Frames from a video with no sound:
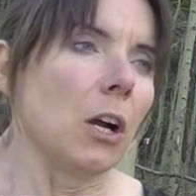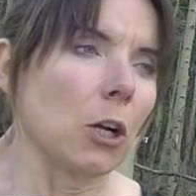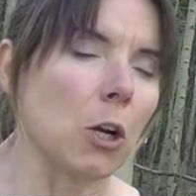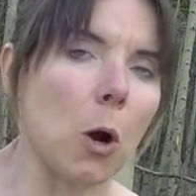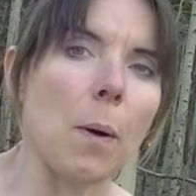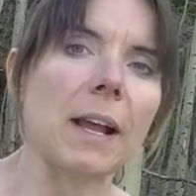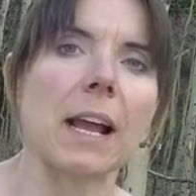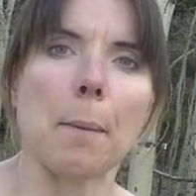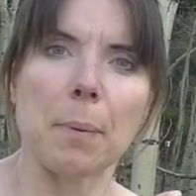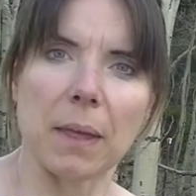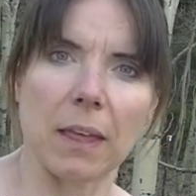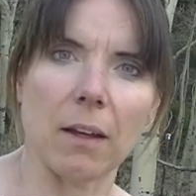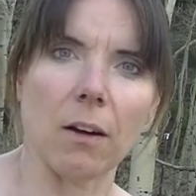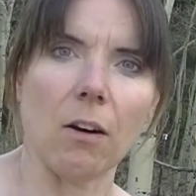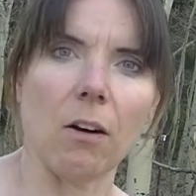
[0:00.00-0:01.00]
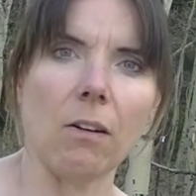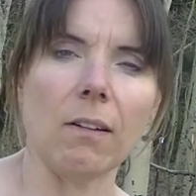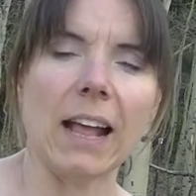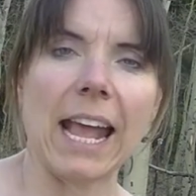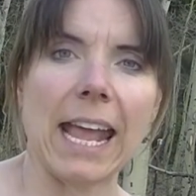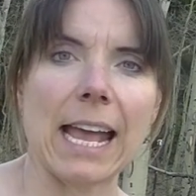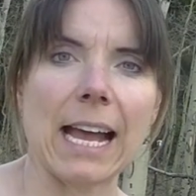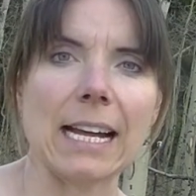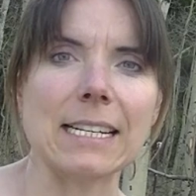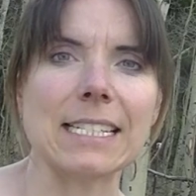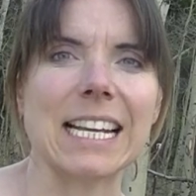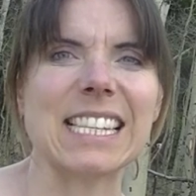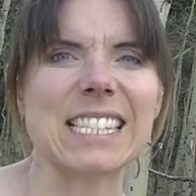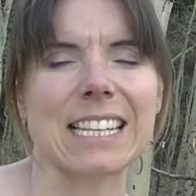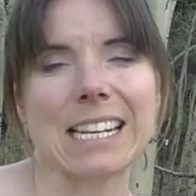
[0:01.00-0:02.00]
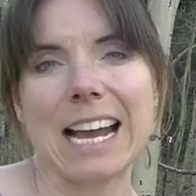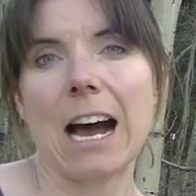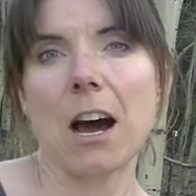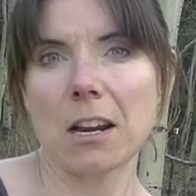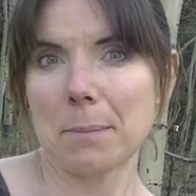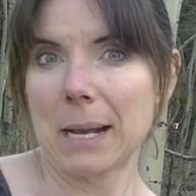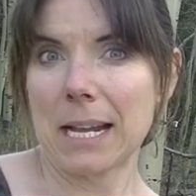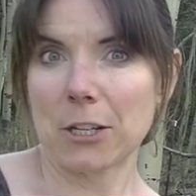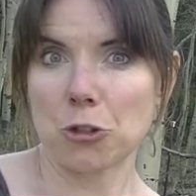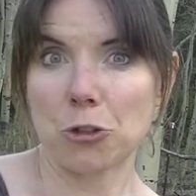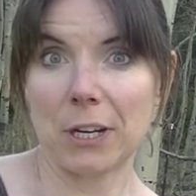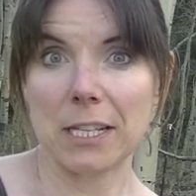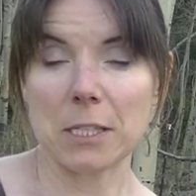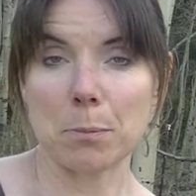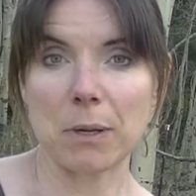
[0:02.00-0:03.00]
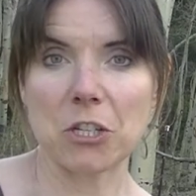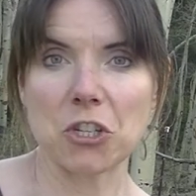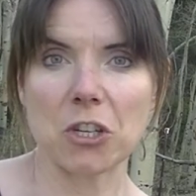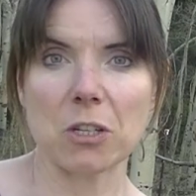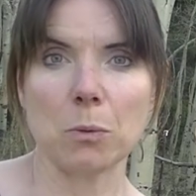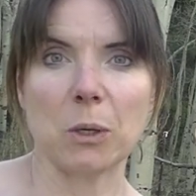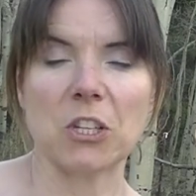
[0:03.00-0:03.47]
going uphill, and it's an automatic transmission,